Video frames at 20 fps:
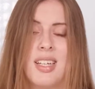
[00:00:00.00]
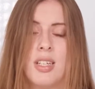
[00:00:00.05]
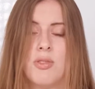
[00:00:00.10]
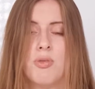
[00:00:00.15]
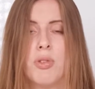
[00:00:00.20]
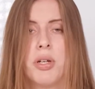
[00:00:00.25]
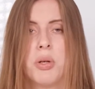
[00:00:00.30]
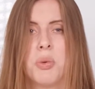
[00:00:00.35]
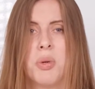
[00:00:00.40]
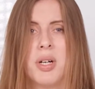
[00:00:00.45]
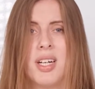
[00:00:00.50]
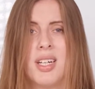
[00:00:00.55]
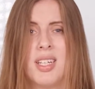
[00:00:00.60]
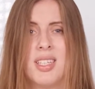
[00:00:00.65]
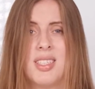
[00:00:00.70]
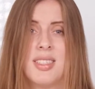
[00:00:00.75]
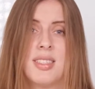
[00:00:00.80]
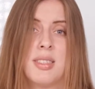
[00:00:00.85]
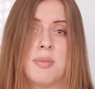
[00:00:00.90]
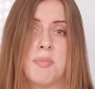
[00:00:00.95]
and
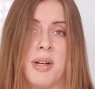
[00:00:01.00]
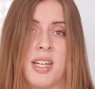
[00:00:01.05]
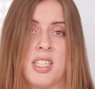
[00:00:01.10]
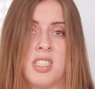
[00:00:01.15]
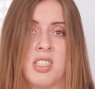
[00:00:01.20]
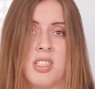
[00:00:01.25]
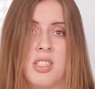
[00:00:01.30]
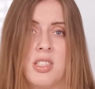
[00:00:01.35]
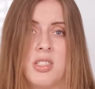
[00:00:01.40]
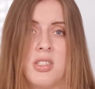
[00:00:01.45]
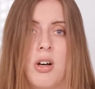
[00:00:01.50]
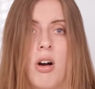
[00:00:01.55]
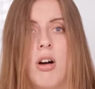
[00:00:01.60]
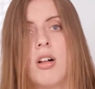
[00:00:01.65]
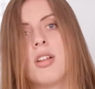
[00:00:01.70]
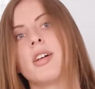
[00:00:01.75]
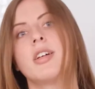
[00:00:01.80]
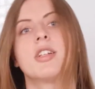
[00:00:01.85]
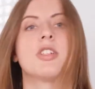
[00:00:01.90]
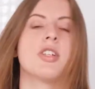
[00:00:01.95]
requires special
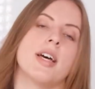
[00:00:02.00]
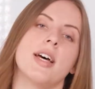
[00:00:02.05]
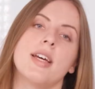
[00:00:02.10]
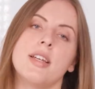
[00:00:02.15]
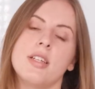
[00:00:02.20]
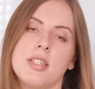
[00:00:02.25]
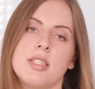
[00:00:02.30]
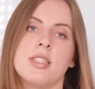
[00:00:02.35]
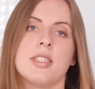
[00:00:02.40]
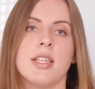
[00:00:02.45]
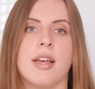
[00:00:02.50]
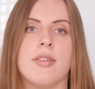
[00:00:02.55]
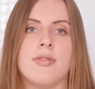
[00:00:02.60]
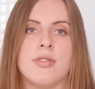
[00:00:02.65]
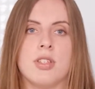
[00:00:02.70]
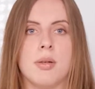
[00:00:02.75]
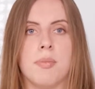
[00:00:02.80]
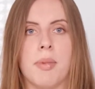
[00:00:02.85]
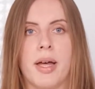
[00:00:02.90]
knowledge and safety